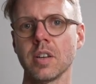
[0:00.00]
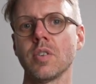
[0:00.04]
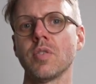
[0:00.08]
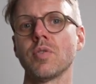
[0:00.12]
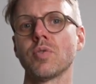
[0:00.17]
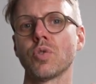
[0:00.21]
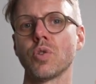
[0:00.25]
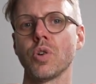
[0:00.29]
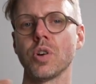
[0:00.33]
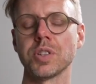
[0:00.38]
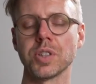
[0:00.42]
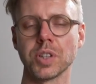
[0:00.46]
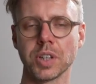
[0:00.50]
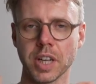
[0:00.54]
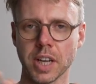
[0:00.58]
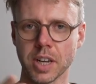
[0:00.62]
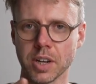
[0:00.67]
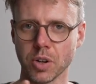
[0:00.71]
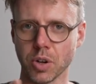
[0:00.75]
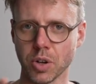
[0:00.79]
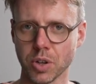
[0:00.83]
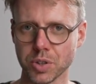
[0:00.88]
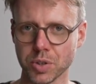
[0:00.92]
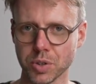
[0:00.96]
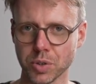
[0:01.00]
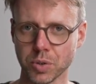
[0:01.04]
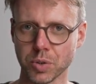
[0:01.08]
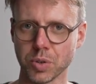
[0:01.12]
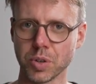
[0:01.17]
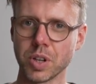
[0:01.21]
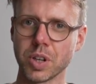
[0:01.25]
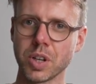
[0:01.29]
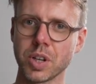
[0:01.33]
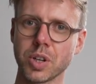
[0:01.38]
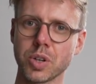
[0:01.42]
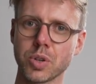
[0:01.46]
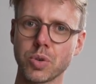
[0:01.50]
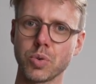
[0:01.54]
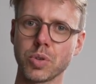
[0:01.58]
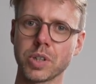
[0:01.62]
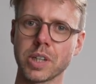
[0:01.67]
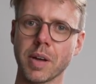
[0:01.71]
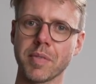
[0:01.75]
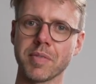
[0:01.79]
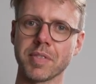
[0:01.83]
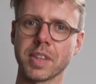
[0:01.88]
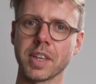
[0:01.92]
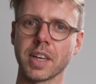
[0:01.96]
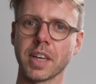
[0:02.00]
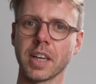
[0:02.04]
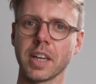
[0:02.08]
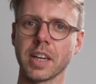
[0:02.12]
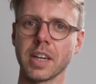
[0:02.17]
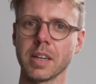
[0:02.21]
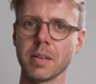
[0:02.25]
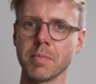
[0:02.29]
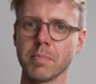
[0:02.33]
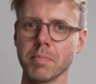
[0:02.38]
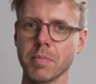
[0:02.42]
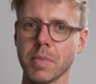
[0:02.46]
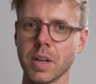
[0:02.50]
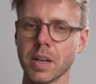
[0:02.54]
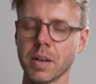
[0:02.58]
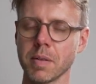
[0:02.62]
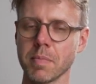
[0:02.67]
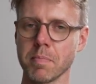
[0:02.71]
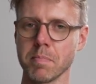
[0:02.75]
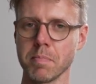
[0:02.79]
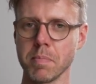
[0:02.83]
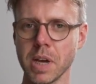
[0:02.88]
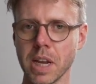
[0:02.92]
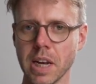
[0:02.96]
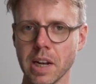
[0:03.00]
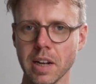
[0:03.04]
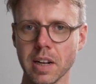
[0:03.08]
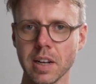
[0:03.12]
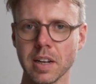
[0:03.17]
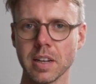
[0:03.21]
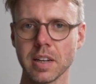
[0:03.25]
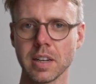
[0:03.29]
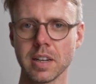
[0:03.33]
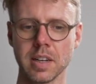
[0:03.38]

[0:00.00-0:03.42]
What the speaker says: Of course, you can also do something in the middle,